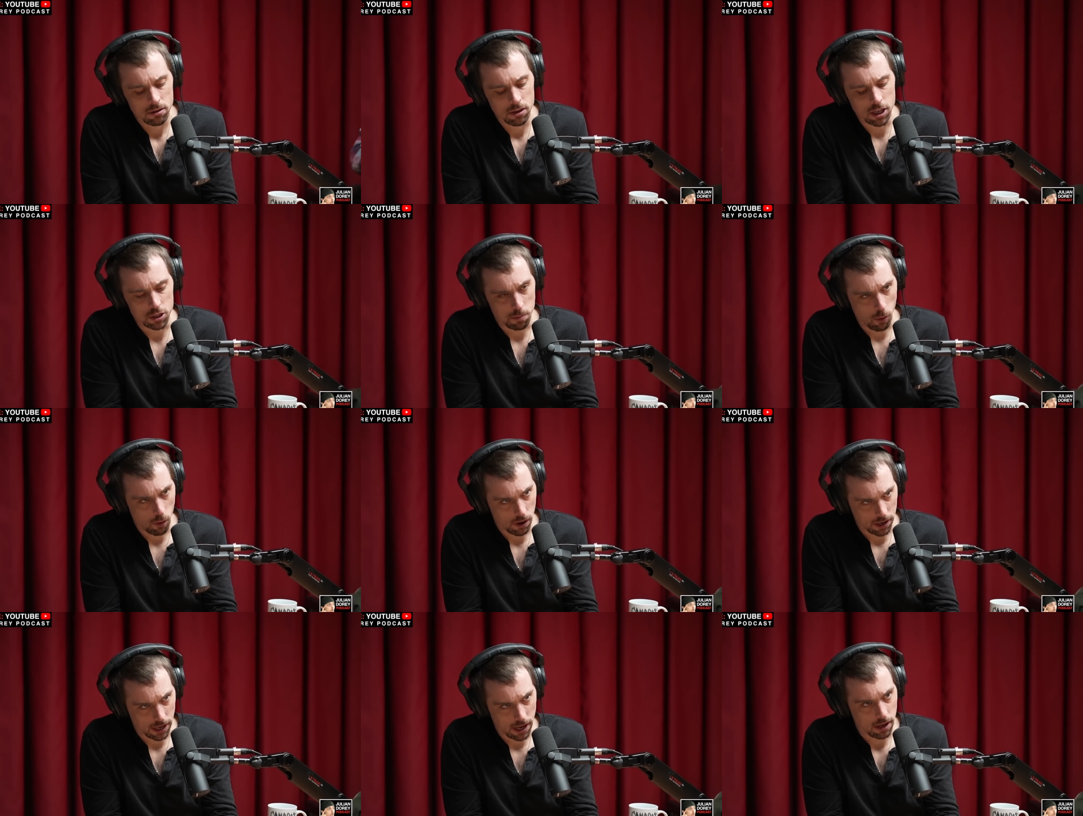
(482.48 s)
is born
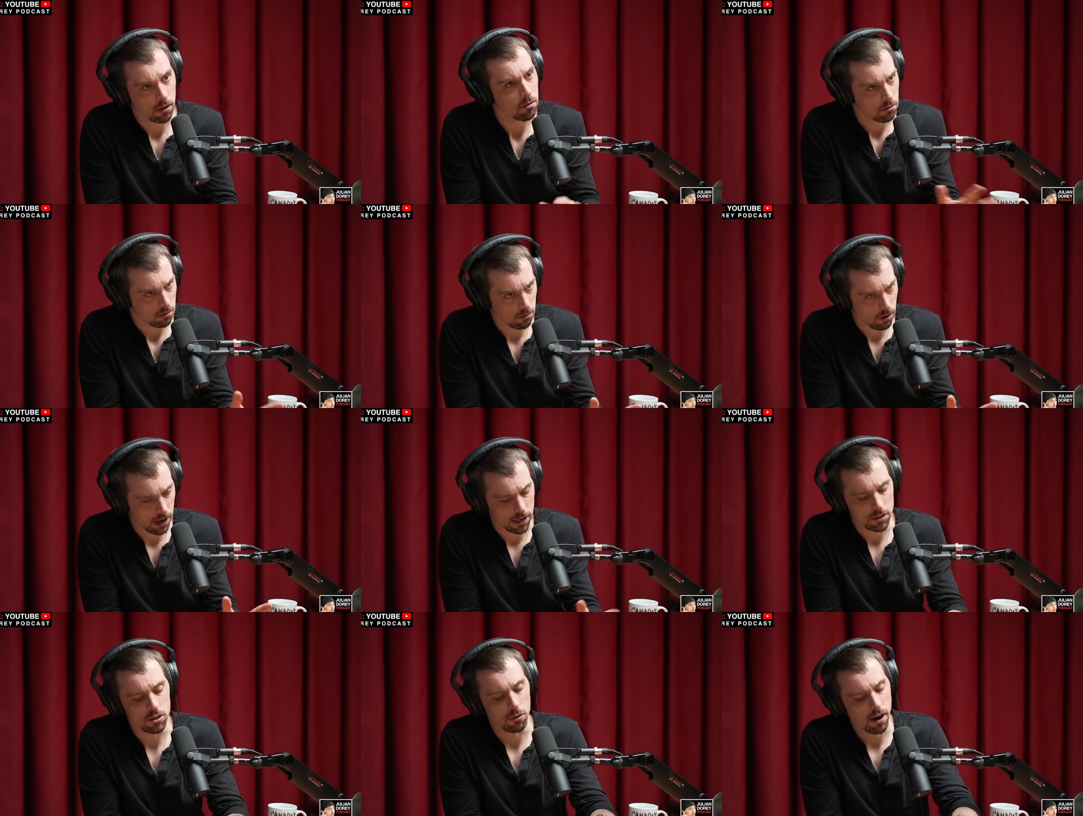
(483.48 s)
again, right?
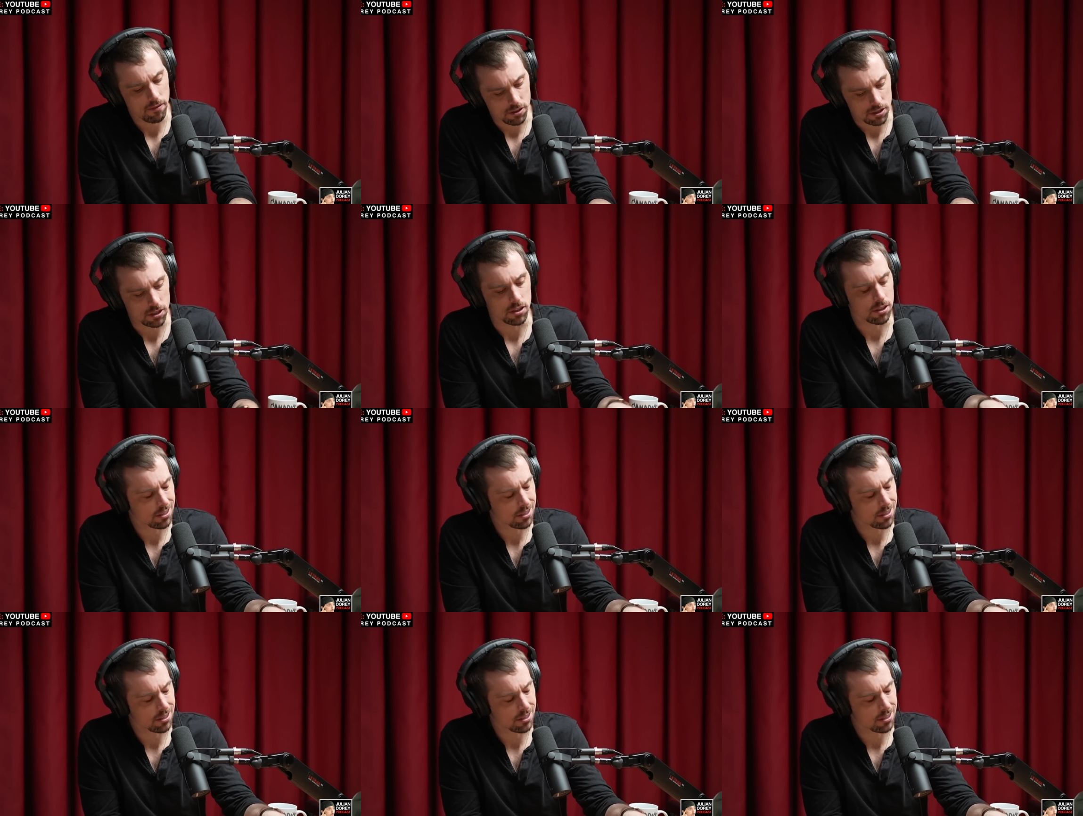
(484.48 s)
So obviously,